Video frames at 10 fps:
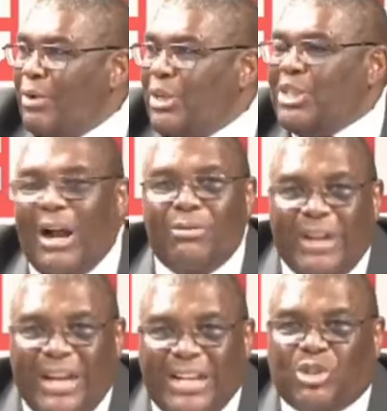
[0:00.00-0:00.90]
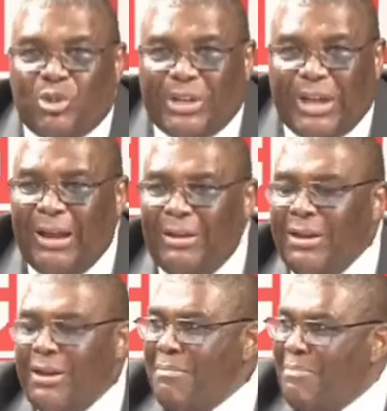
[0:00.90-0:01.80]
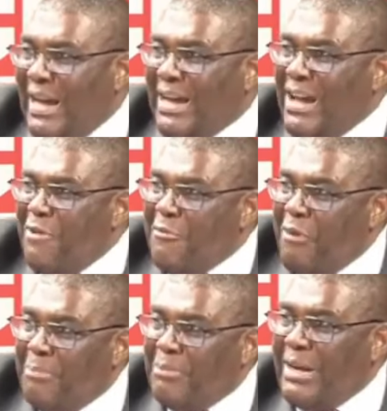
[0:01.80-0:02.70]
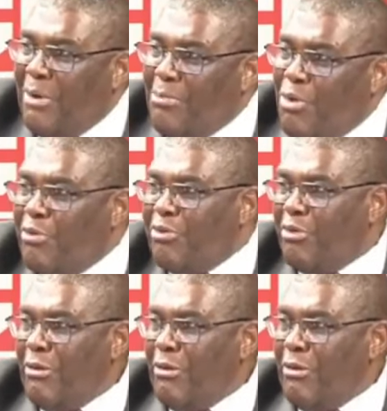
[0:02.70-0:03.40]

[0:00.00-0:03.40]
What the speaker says: We shall, let's today make a formidable move.